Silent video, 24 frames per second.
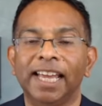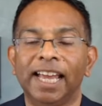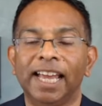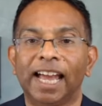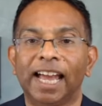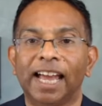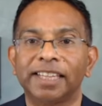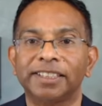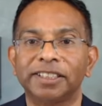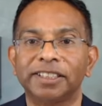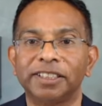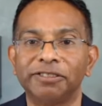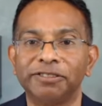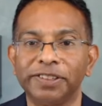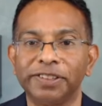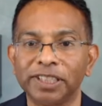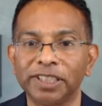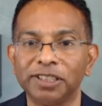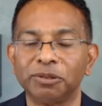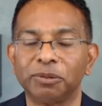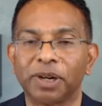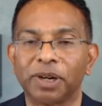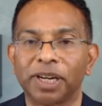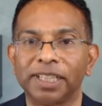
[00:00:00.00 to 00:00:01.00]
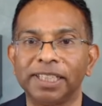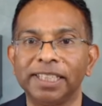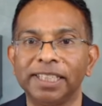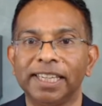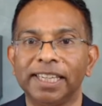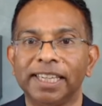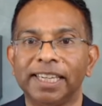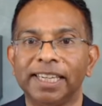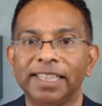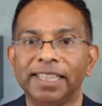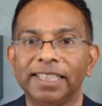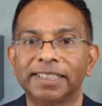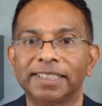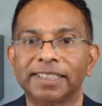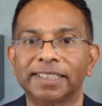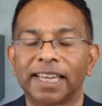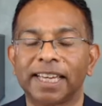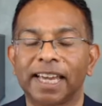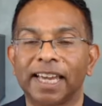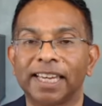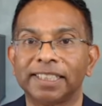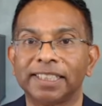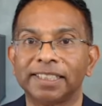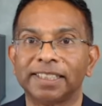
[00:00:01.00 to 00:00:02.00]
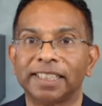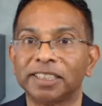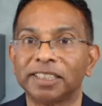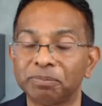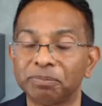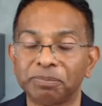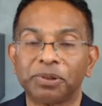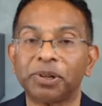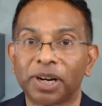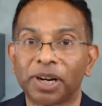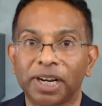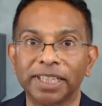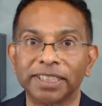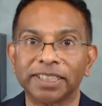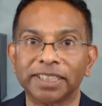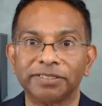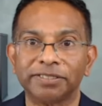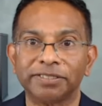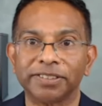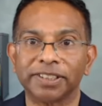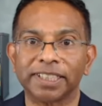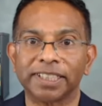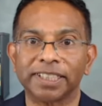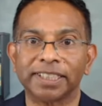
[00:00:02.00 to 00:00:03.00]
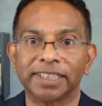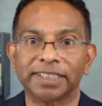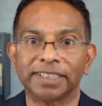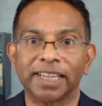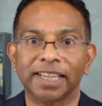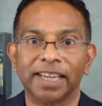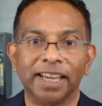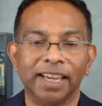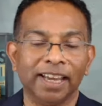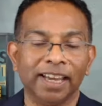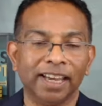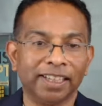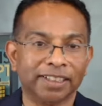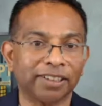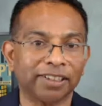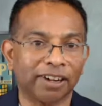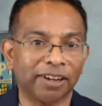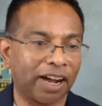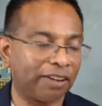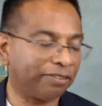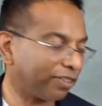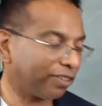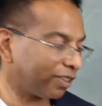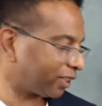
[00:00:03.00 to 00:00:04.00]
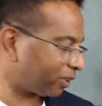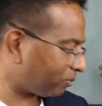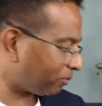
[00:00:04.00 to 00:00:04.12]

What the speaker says: So the first one is that there's some prizes for this. So I've got some